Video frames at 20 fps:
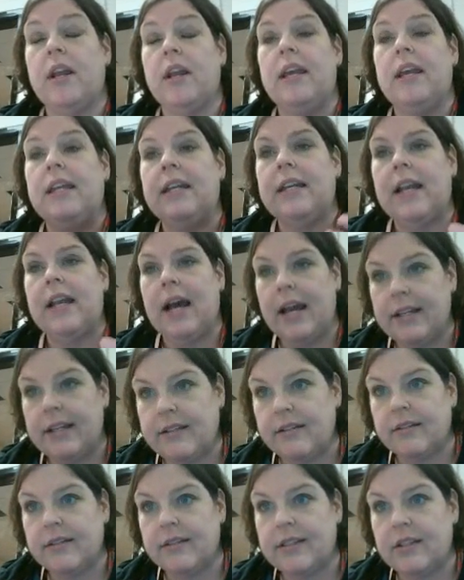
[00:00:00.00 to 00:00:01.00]
in an ideal
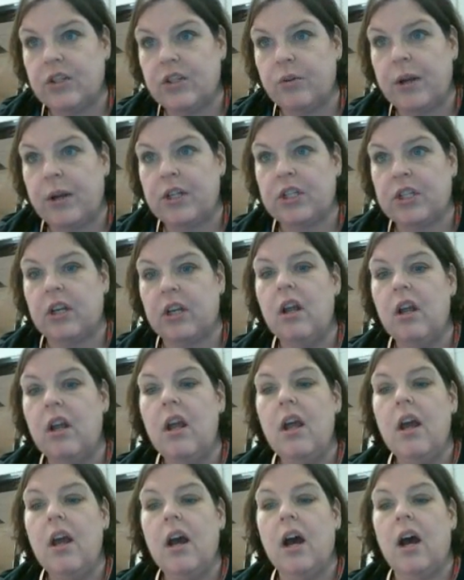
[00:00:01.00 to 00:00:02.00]
situation.
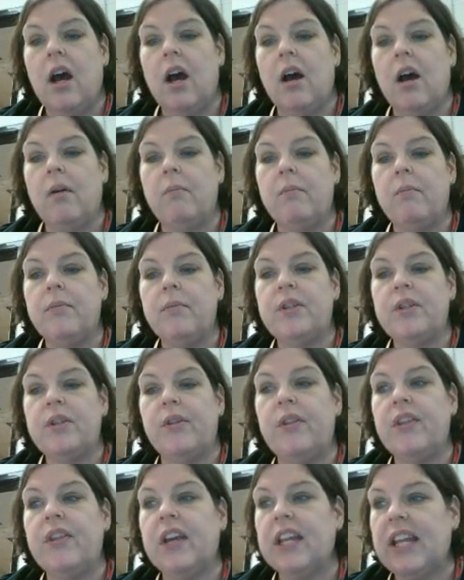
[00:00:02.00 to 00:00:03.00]
Um, so that the
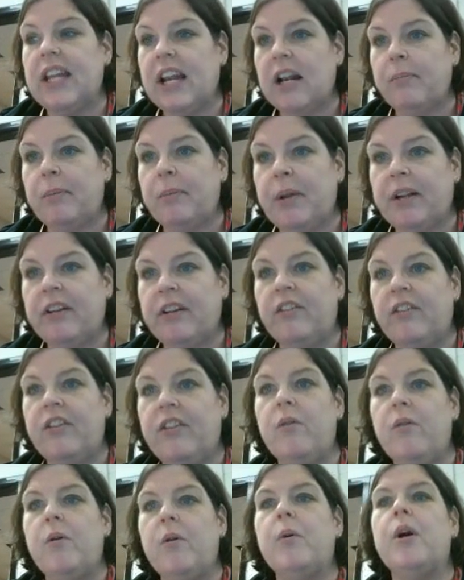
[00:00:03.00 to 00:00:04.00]
kinetic molecular theory will
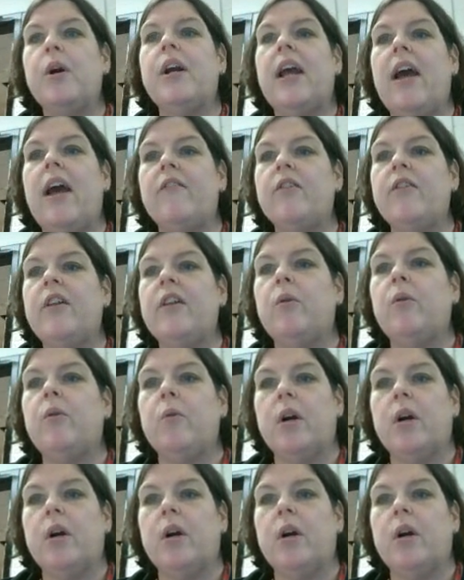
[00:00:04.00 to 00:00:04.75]
work, everything will work